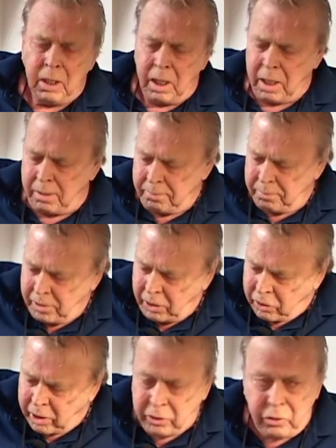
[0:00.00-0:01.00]
Uh,
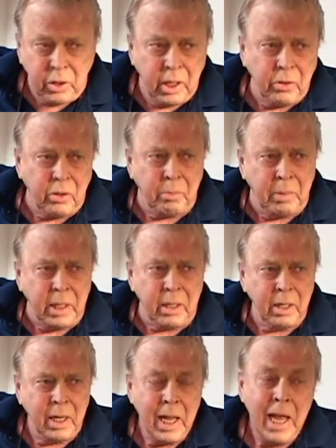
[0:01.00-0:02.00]
these things change the meat.
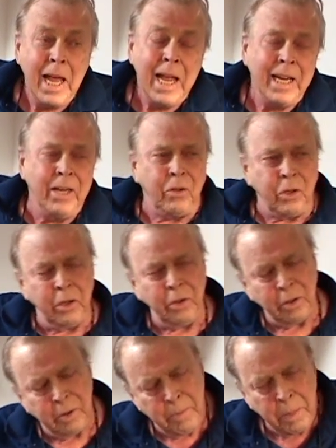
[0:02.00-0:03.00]
These
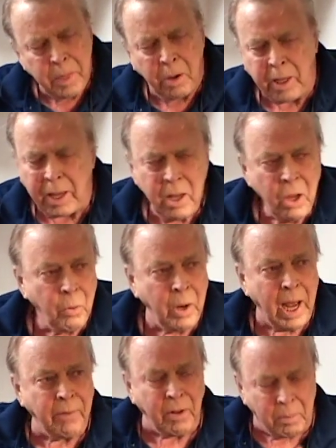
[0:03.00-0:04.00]
change Okay, we
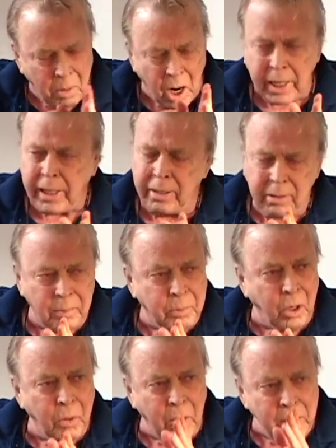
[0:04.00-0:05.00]
have the market, the
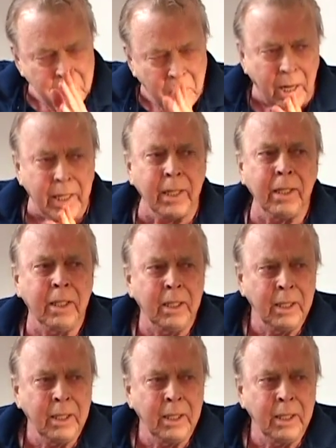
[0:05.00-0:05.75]
Broadway market,